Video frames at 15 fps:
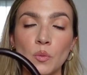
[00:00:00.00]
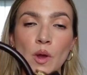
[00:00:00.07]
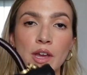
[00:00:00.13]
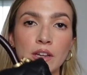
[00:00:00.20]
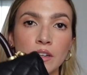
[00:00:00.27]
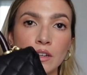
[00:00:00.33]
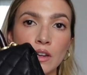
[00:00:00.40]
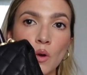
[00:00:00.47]

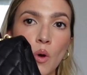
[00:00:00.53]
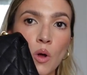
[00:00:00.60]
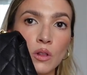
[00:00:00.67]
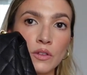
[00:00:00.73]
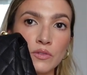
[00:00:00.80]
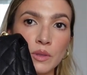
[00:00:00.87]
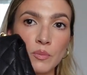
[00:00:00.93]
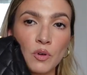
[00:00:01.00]
when all
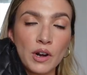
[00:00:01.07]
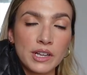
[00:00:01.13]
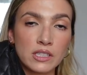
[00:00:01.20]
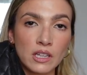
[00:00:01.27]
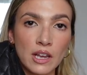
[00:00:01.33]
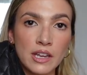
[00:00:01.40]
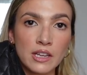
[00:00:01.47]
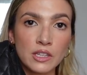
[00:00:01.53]
of the price
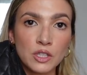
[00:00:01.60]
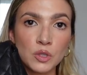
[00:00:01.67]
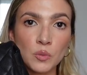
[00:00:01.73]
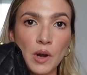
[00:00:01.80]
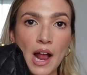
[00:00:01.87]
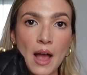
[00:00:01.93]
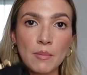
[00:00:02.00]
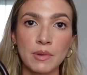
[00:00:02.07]
hikes
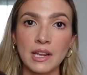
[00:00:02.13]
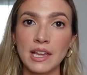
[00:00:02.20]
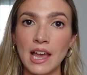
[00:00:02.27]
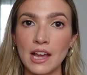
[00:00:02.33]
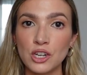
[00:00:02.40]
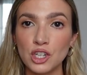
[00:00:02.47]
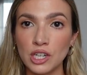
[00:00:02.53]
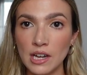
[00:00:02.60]
were happening
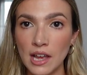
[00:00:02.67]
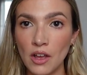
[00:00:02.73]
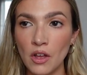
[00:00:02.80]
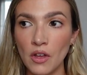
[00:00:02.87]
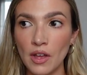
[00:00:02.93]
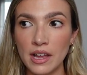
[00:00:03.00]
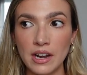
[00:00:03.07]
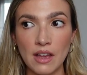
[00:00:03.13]
at
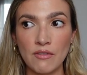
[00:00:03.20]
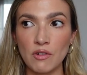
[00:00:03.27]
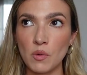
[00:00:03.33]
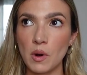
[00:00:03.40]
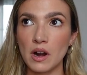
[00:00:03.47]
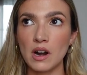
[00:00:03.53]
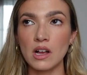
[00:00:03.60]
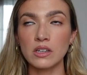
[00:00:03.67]
Chanel and
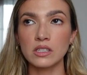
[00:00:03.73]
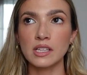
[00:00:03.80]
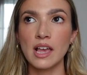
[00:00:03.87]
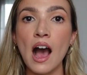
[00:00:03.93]
everywhere else.